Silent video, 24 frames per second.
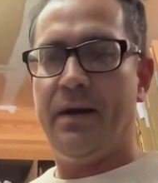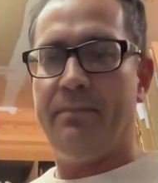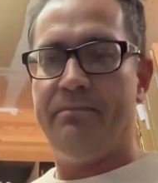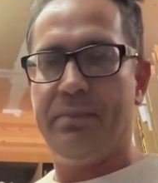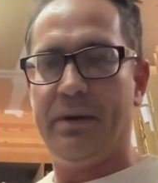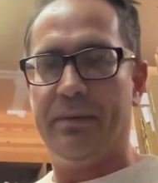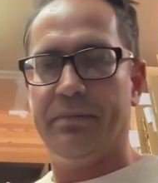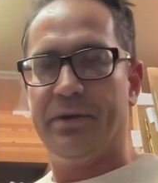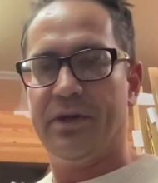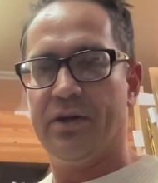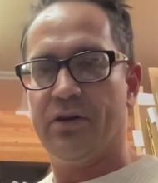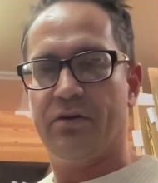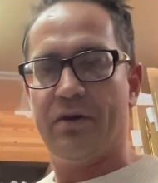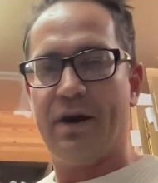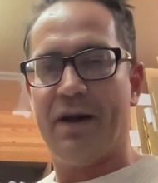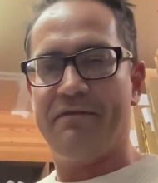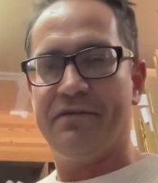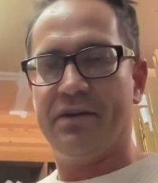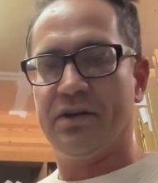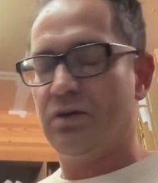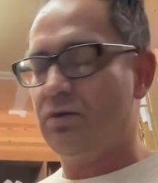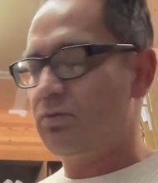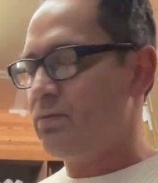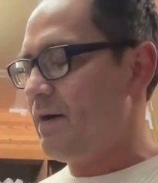
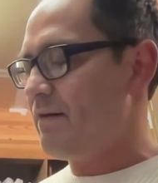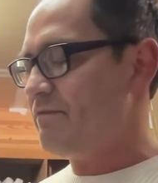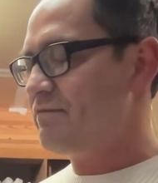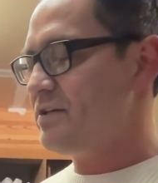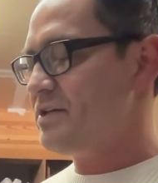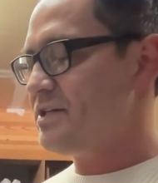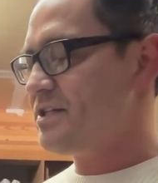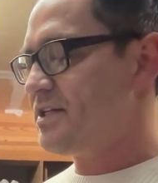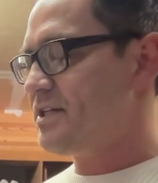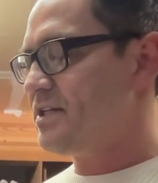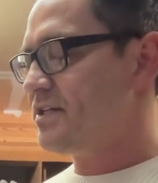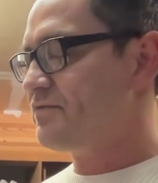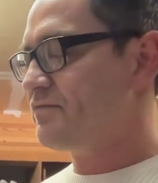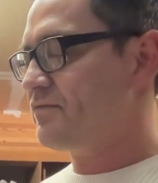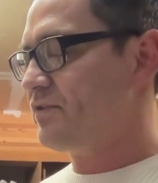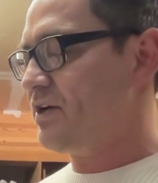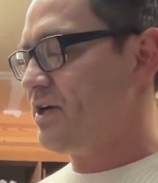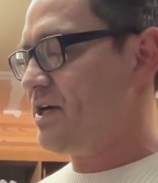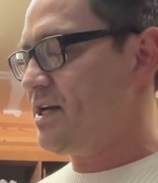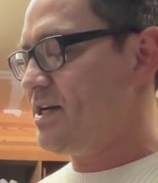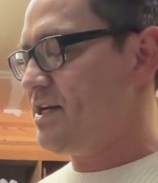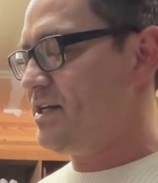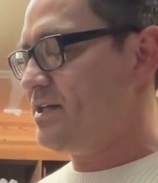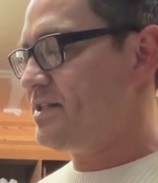bibliographical references for
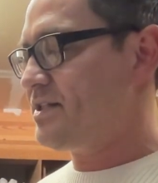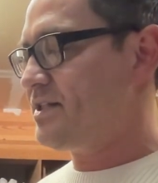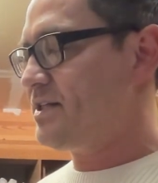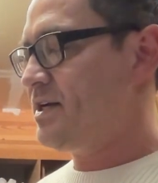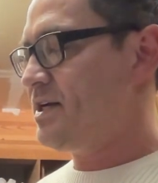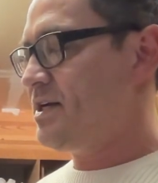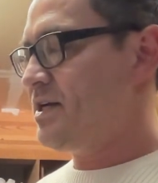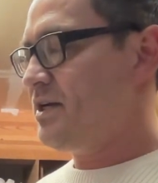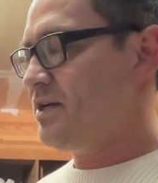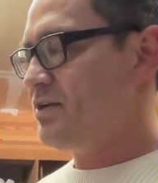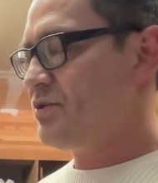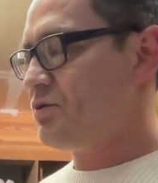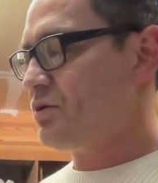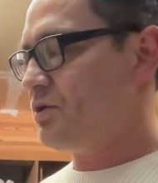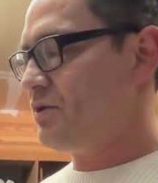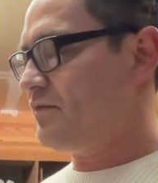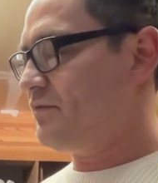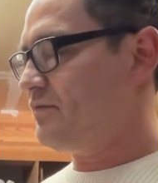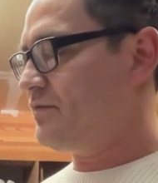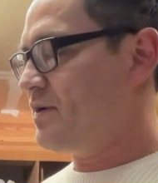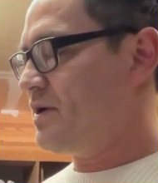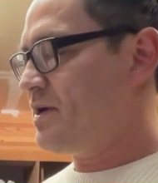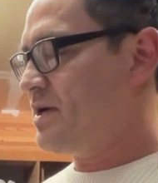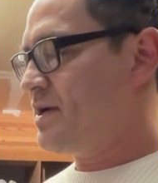each sort
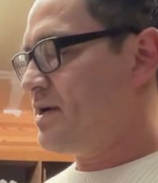of